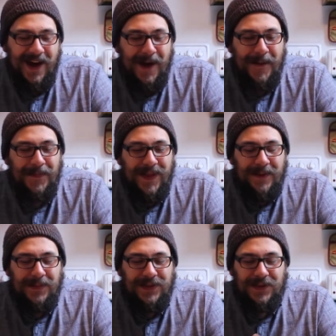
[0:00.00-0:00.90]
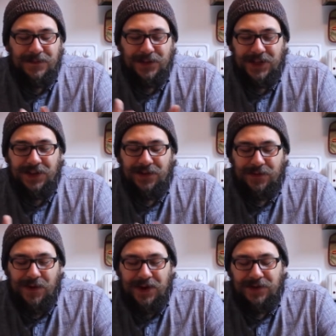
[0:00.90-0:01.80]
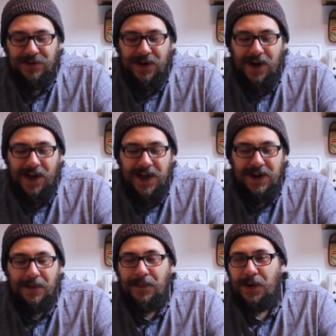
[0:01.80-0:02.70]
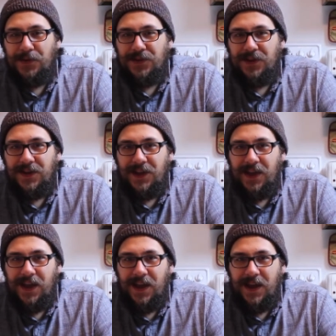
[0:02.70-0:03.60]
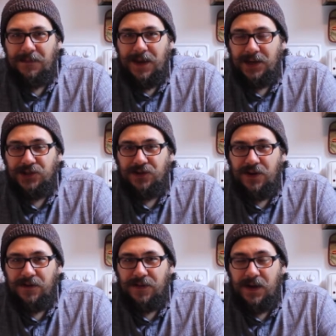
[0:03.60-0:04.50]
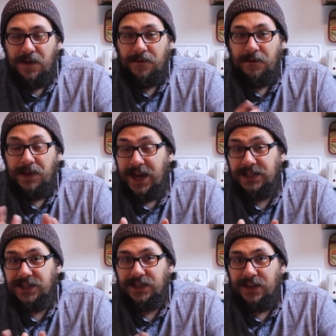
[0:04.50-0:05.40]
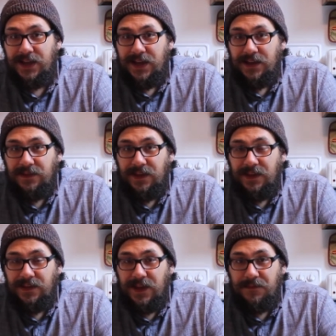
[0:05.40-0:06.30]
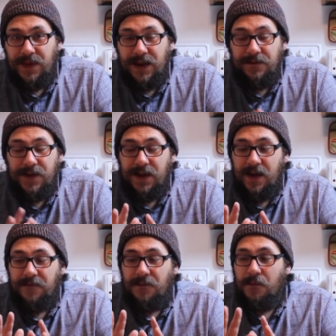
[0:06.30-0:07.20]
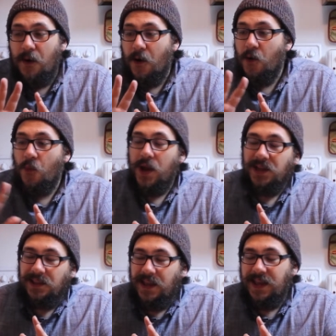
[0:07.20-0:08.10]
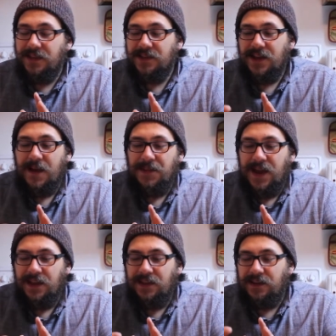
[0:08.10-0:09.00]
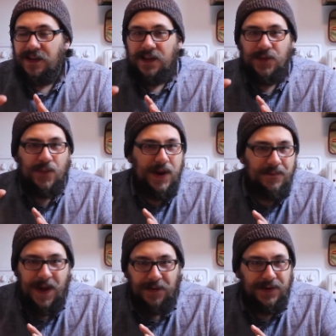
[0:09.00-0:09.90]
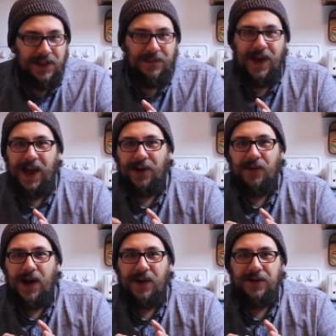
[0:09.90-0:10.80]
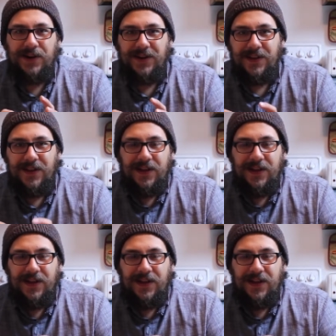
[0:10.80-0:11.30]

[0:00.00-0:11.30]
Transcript: Um, but this particular Redditor uh, ended up posting a picture of a, of a painting that they had made of a of a Morrowind landscape that had like the Red Mountain in the background and a